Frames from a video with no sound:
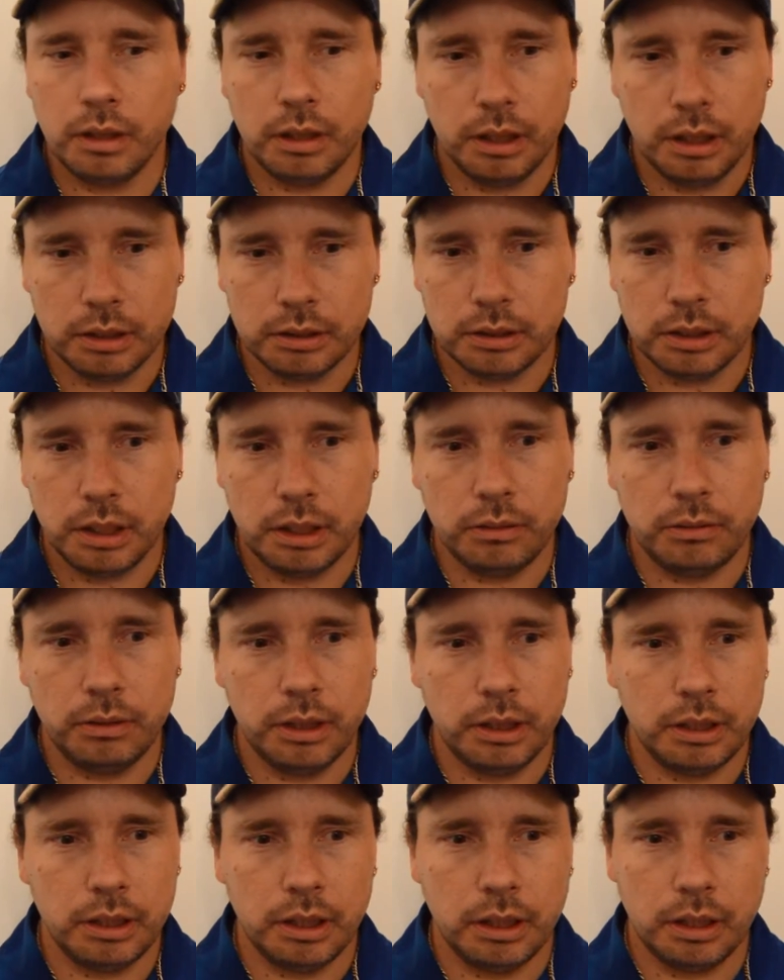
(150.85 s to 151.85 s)
Yesterday we
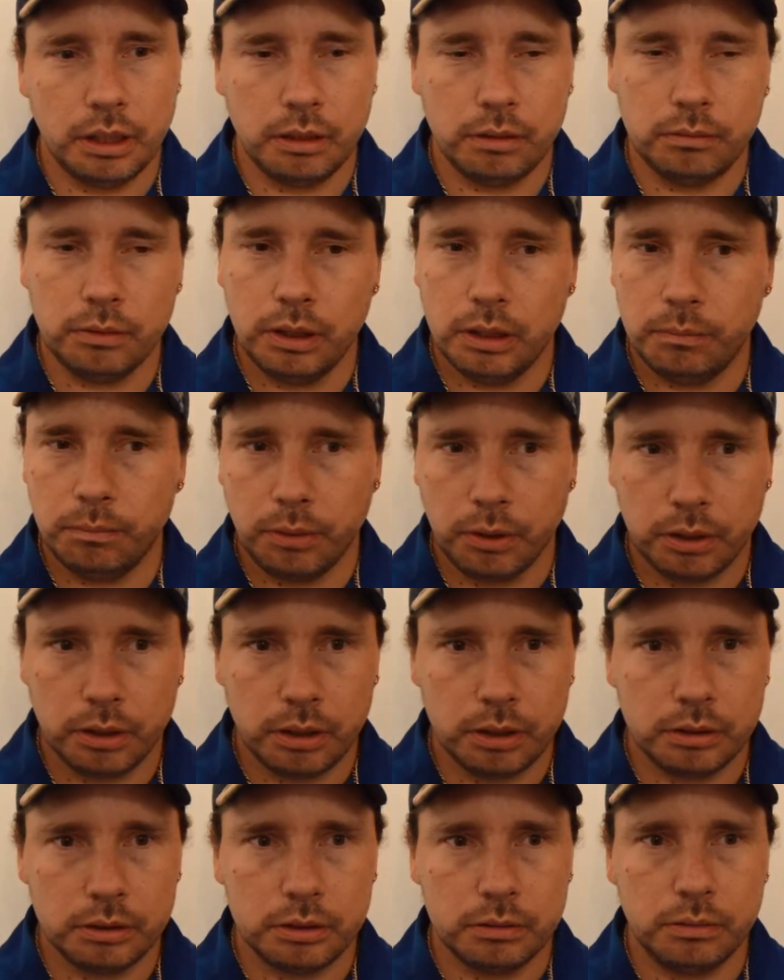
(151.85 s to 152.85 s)
had
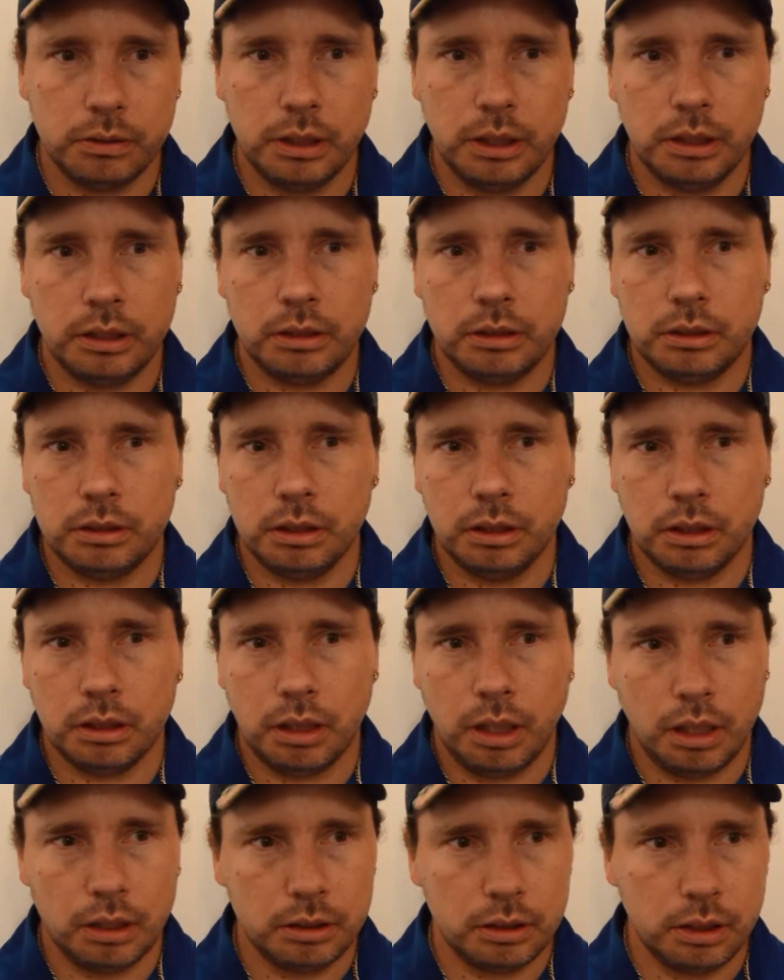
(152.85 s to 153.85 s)
burgers, we had
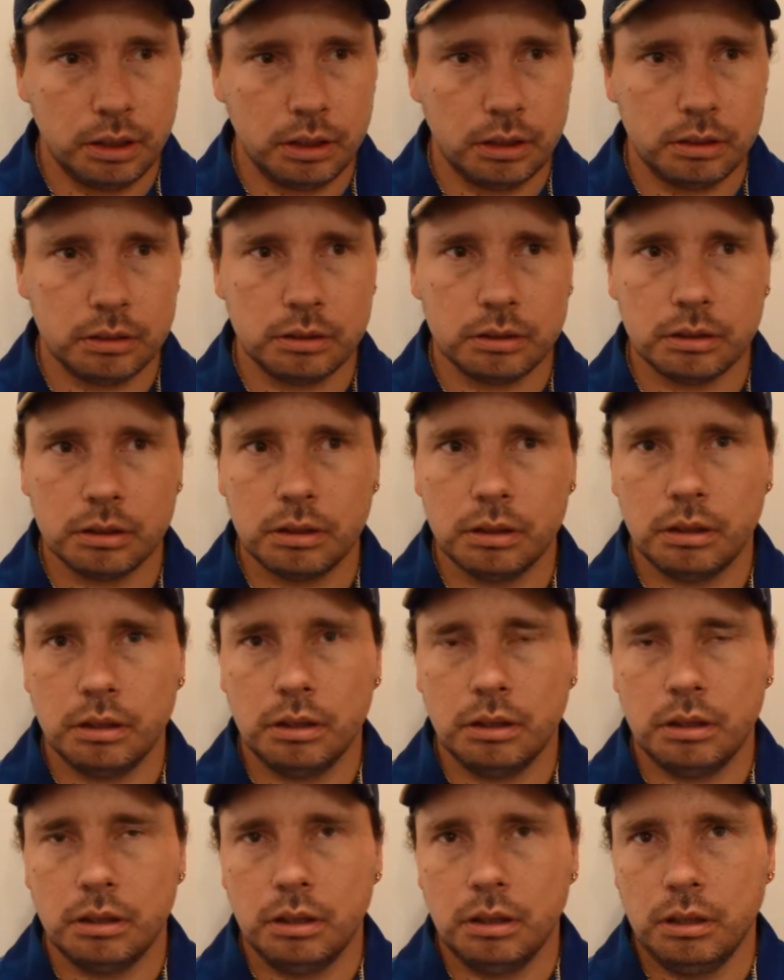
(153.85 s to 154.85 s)
hot dogs.
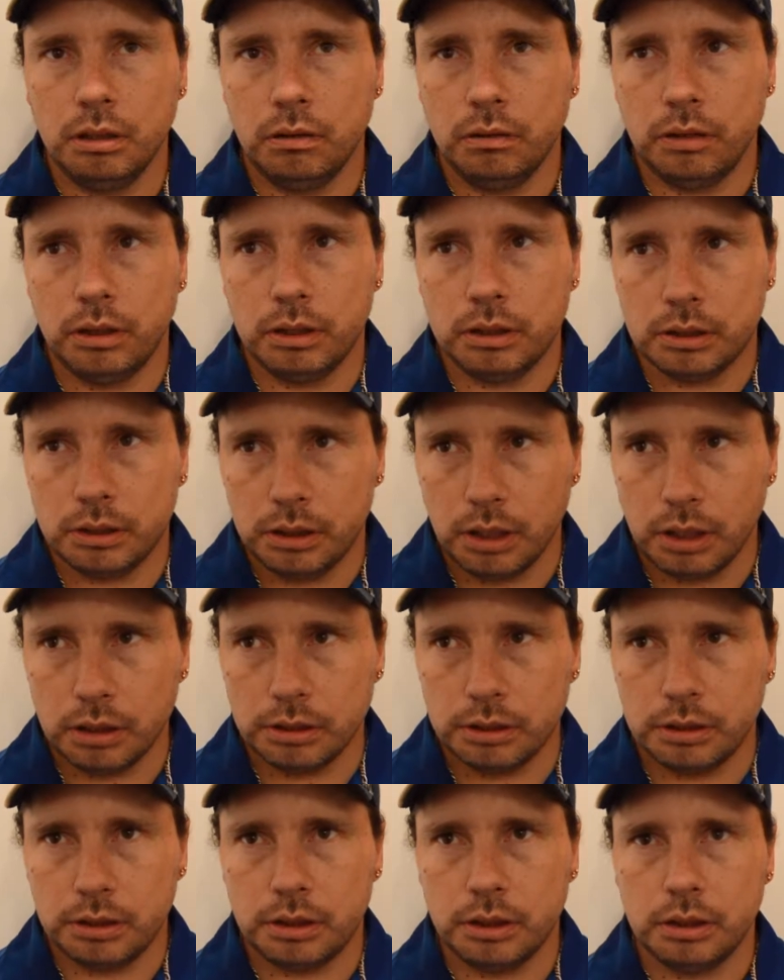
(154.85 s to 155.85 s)
We had
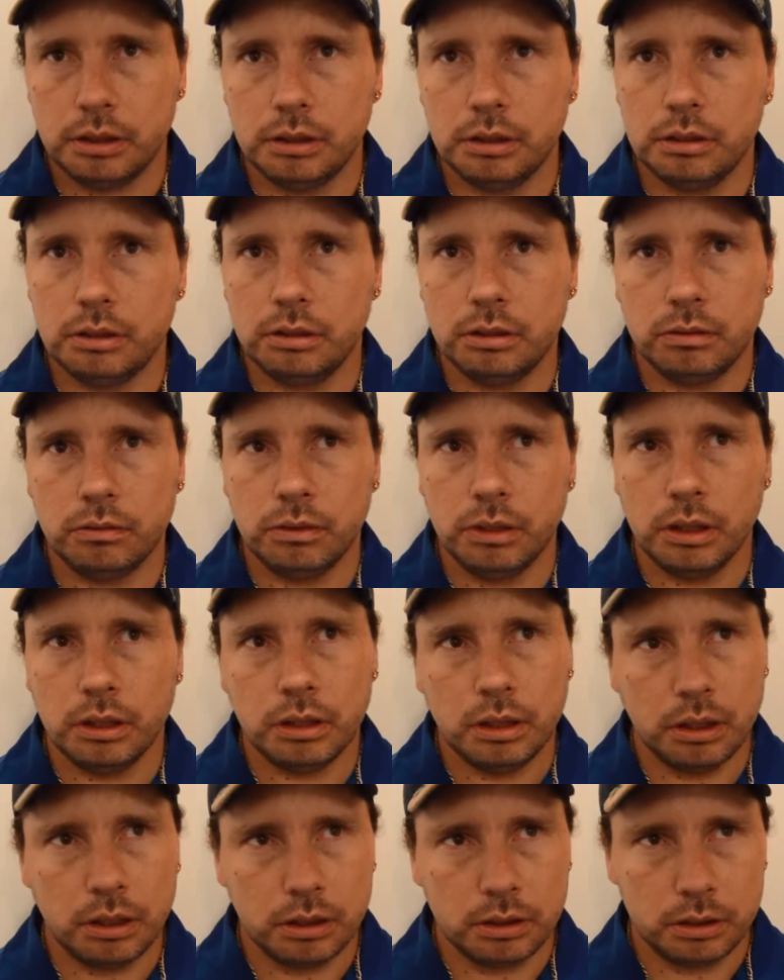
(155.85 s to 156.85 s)
sausages, we had
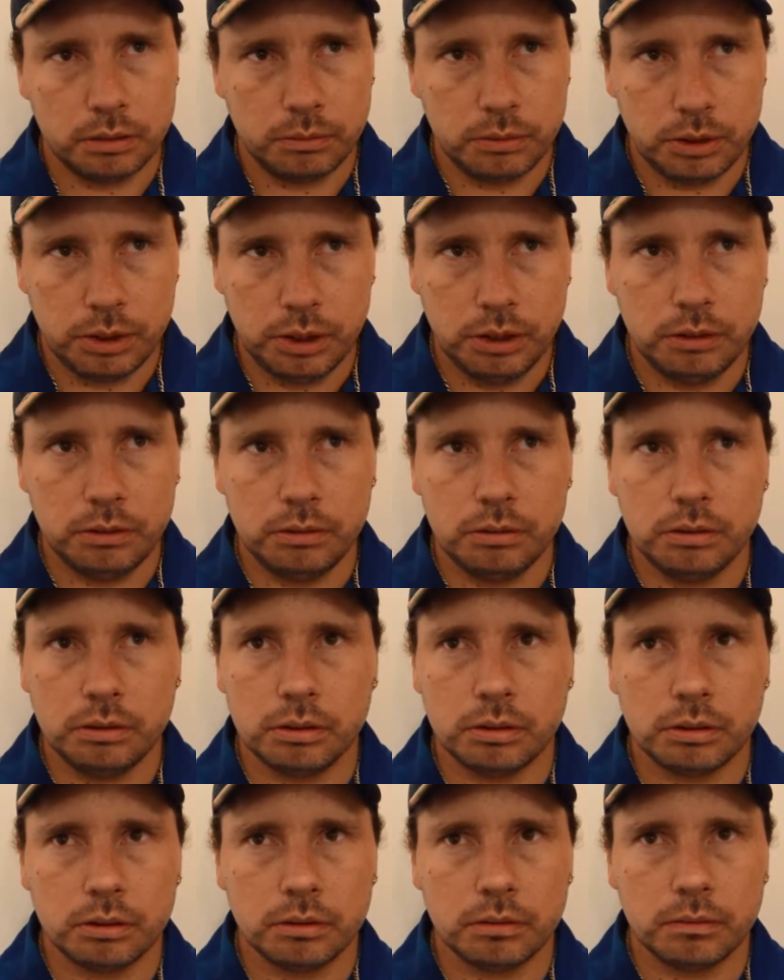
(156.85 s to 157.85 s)
some
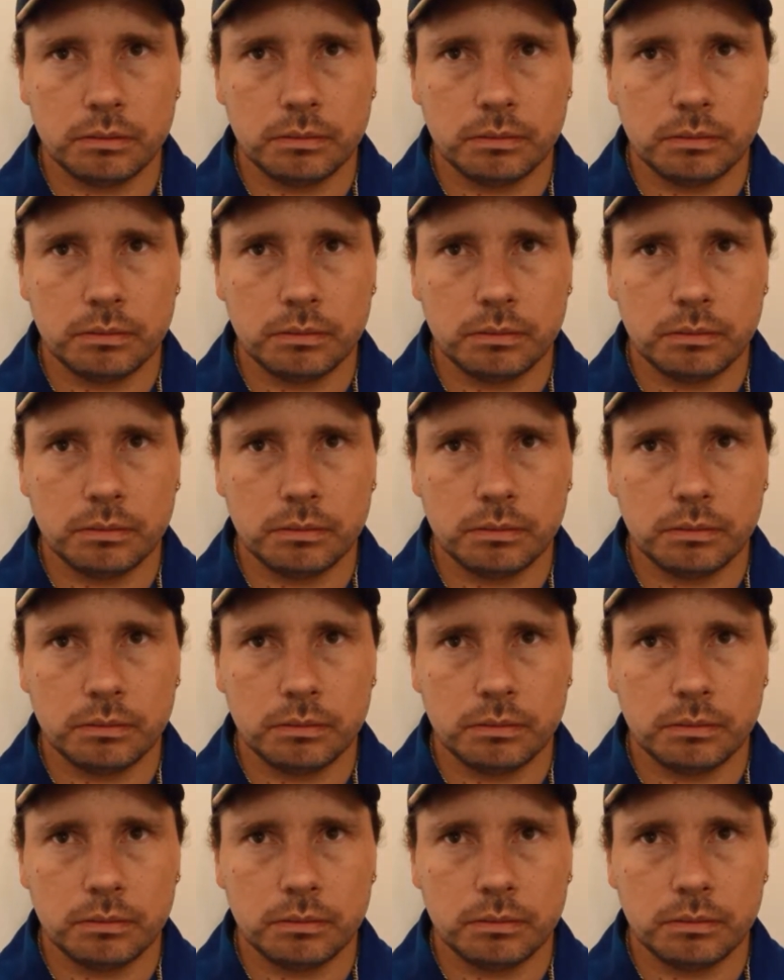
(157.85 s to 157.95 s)
juice,